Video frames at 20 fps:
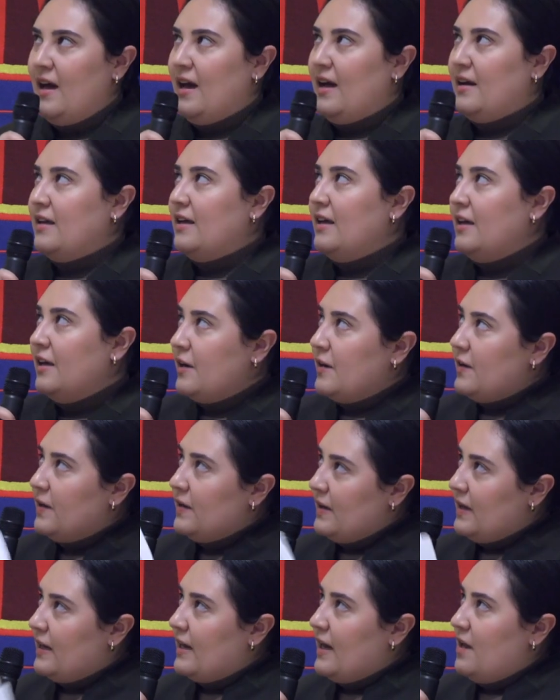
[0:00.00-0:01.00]
And here
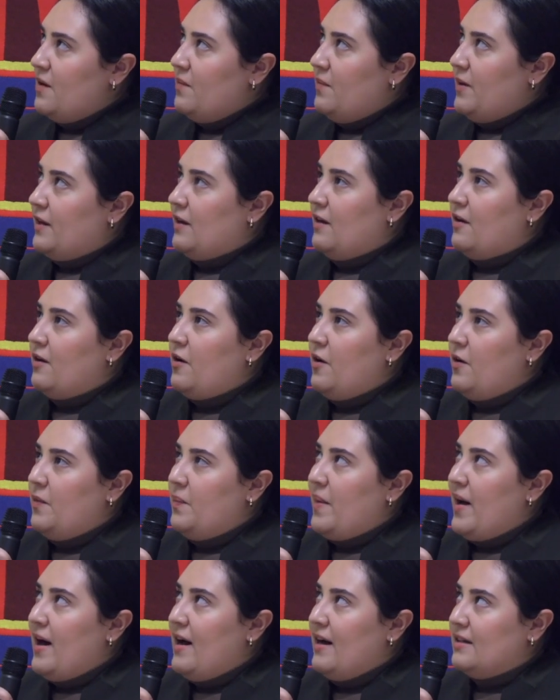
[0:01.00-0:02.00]
again, we can go
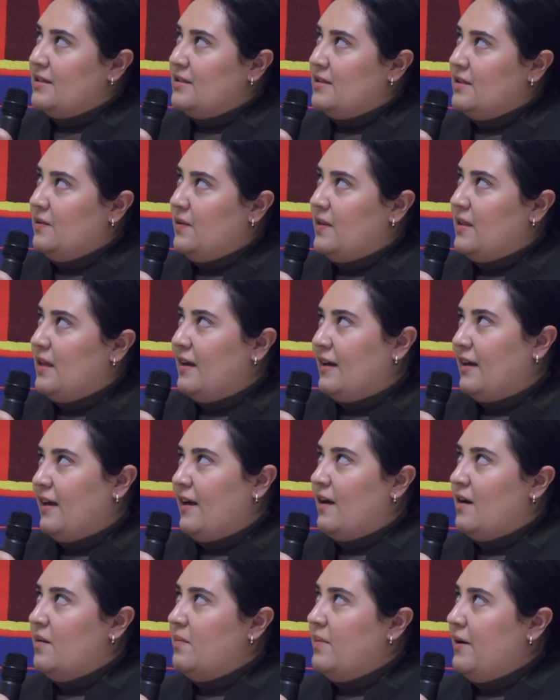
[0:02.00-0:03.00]
back to
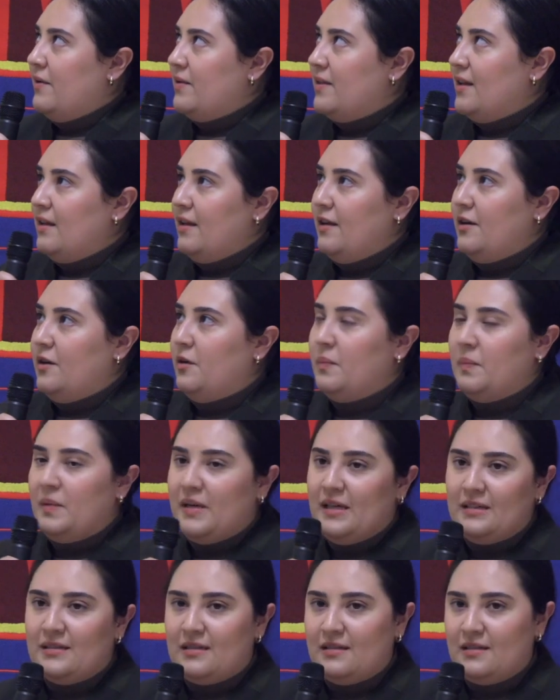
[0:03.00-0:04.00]
thinking about the little
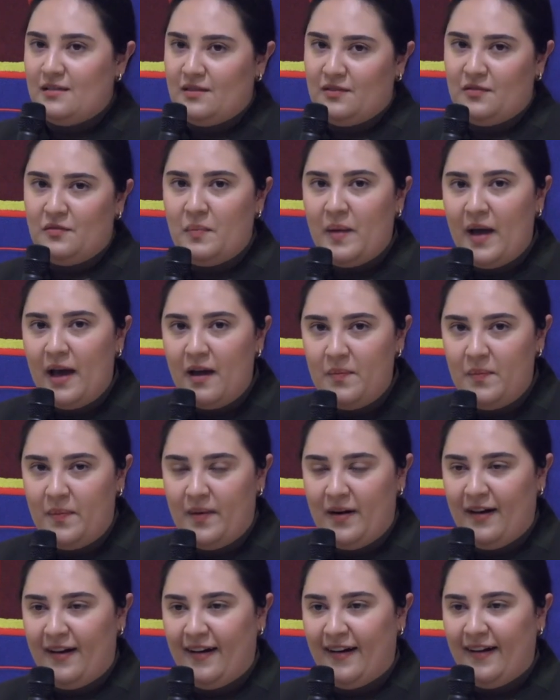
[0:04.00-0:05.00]
pieces of
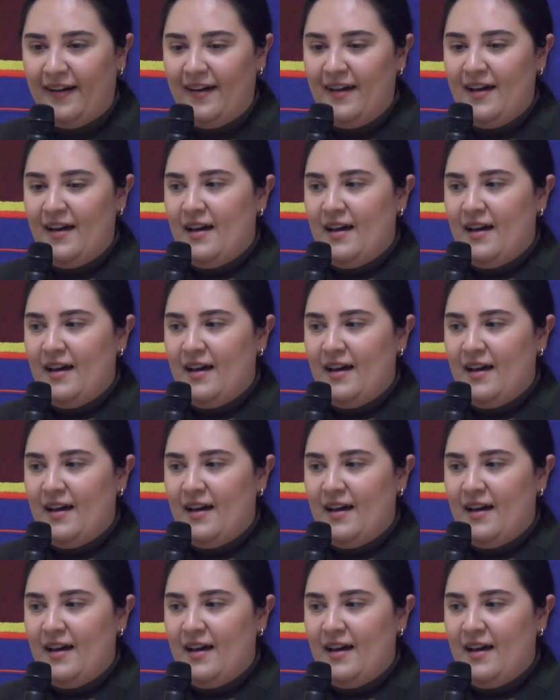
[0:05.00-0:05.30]
paper